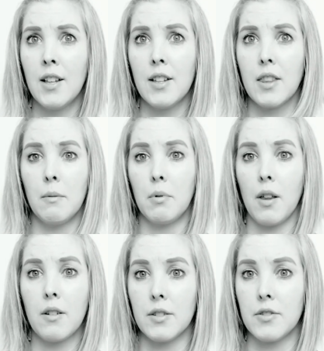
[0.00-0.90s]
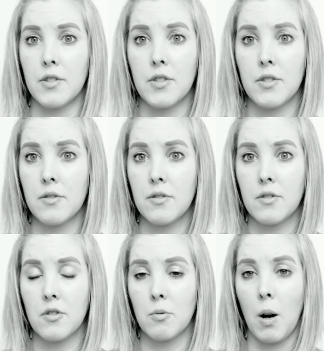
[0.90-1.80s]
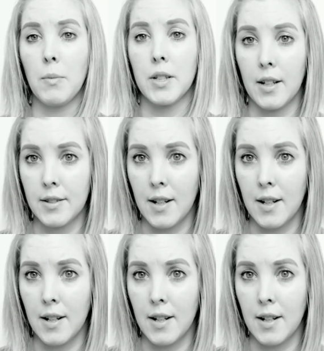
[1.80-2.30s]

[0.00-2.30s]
The brother is just traumatized